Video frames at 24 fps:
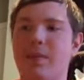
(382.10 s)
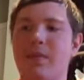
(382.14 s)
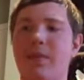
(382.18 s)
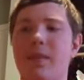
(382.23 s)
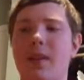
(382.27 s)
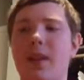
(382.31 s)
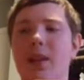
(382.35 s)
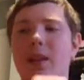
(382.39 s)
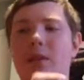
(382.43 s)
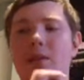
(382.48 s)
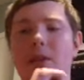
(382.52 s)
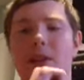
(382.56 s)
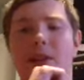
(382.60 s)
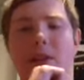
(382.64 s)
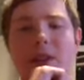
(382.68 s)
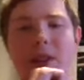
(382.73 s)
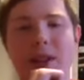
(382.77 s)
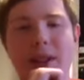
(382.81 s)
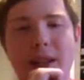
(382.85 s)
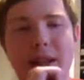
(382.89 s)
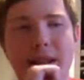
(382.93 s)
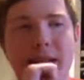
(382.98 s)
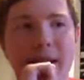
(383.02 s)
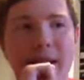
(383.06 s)
You know, just
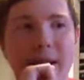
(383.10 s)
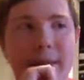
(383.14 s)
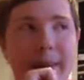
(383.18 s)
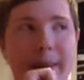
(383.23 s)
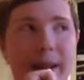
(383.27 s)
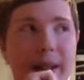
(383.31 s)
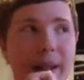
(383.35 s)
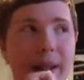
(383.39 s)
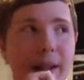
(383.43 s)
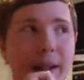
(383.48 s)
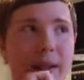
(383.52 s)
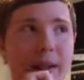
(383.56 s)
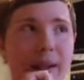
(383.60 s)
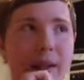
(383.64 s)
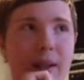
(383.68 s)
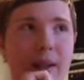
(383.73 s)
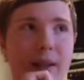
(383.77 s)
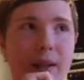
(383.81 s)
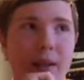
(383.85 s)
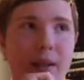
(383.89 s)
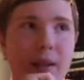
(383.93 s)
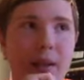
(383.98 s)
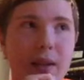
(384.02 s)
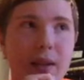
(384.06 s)
just thinking about it,
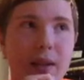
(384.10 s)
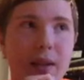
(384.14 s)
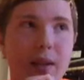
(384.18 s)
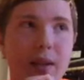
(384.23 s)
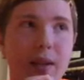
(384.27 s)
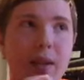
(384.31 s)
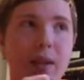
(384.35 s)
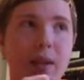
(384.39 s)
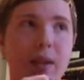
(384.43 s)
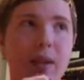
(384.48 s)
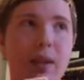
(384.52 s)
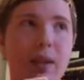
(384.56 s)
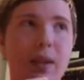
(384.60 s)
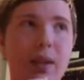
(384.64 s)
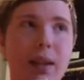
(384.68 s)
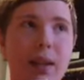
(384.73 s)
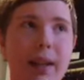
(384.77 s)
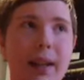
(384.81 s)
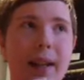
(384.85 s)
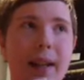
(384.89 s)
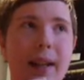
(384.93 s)
I,